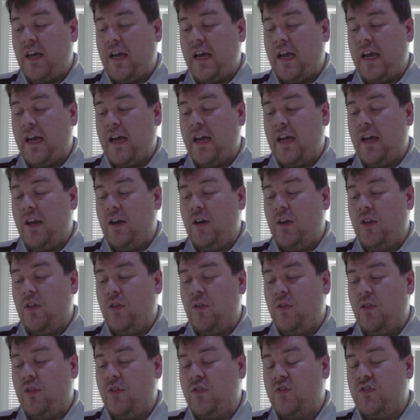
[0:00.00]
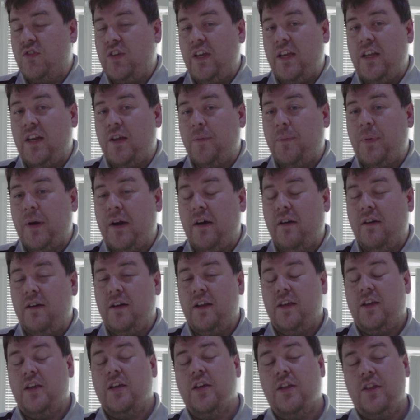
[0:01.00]
and the seat,
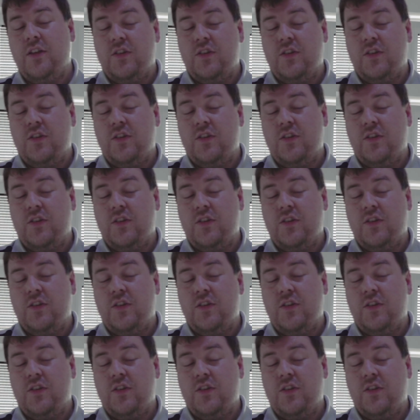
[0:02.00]
apparently,